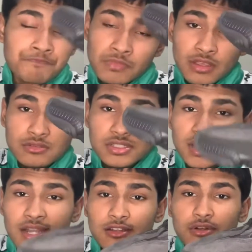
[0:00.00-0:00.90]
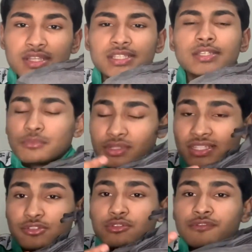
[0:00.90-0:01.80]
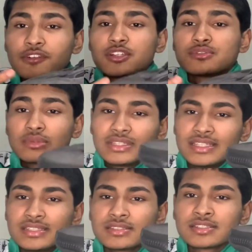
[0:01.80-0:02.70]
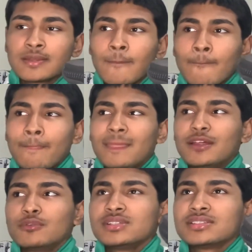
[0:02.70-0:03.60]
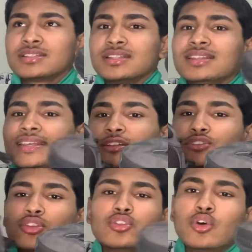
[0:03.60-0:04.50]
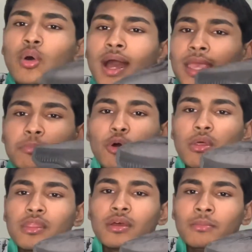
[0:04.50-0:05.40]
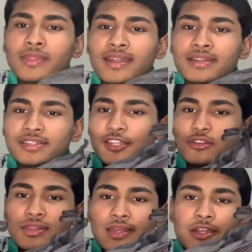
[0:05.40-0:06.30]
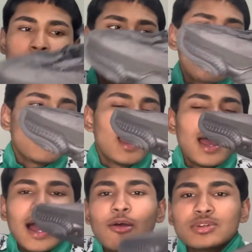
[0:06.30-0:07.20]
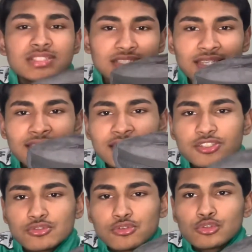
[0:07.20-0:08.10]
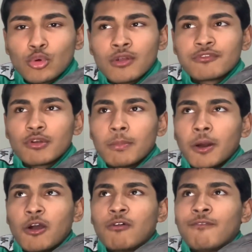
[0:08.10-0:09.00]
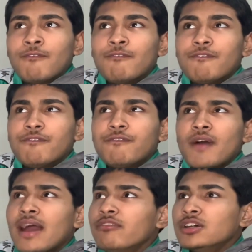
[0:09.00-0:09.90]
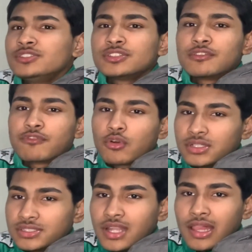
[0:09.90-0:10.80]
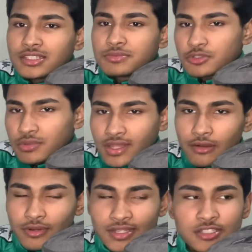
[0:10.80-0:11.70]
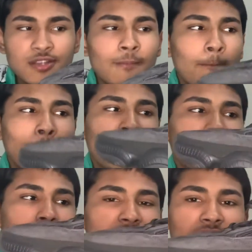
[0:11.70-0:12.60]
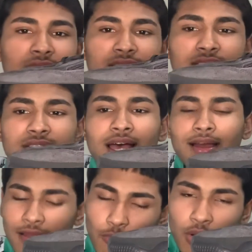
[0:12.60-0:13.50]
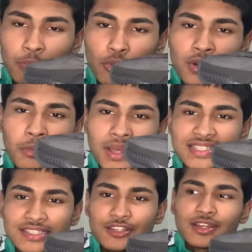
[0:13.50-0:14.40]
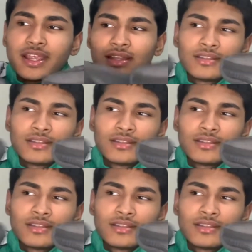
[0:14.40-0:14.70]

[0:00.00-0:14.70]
which is kind of crazy. When these shoes first released, there was little to no hype on them. Then a year later, I was seeing these shoes going for about $500 or $400, between that range. Because at one point in my sneakerhead